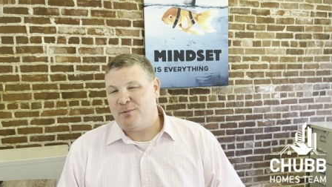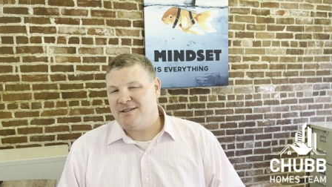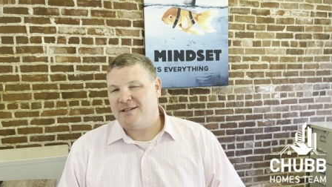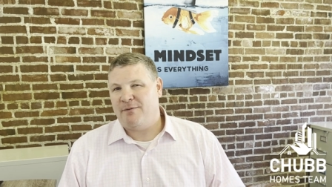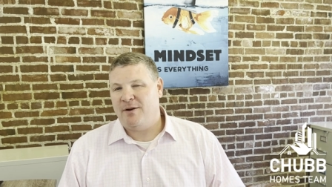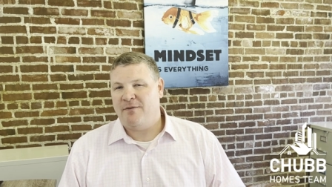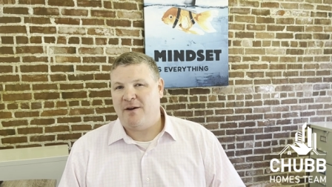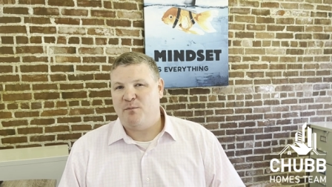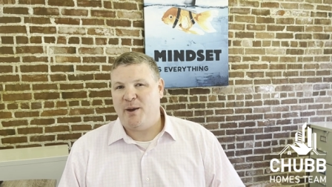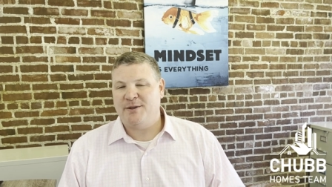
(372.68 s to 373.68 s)
by
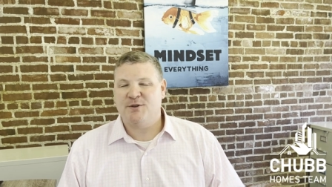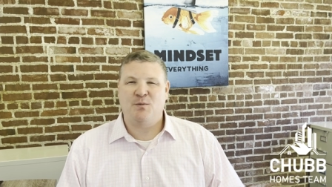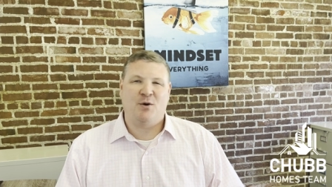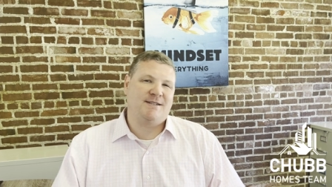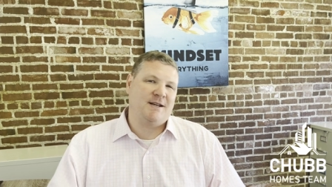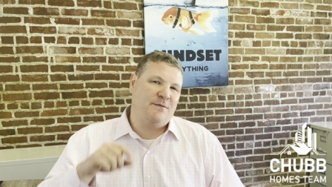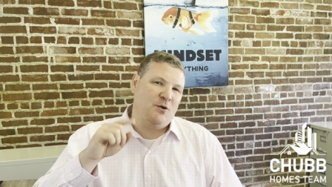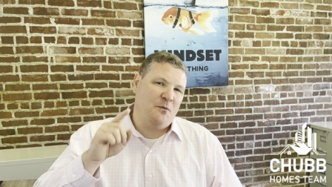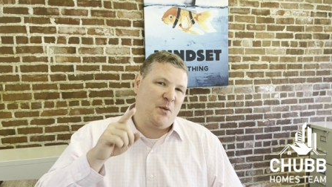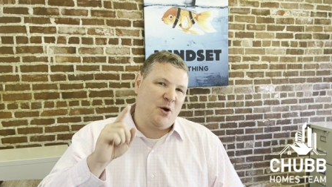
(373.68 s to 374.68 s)
75 basis points. And if
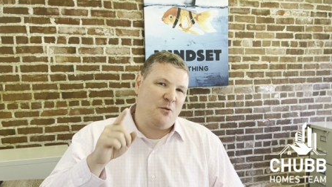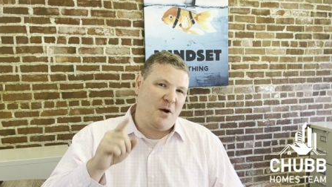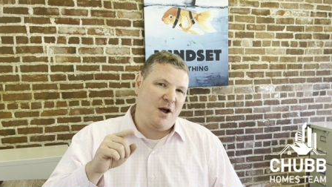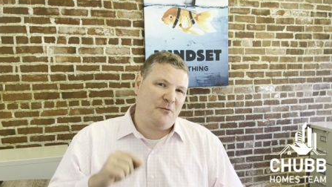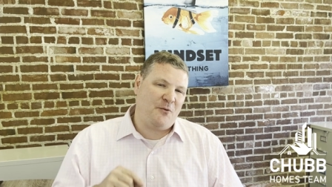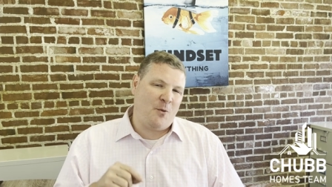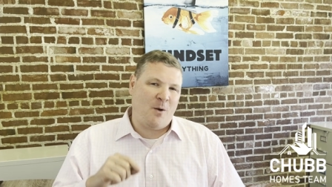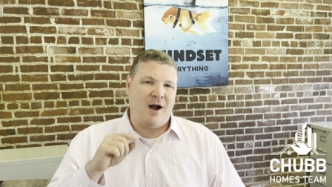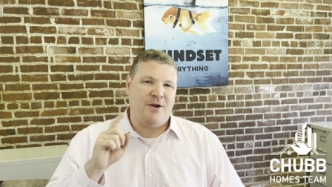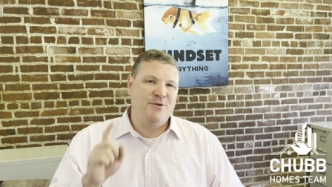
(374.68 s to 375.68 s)
you've been around for a
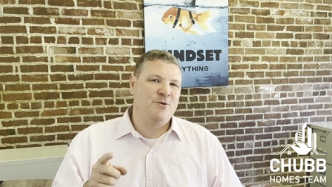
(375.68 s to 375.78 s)
while,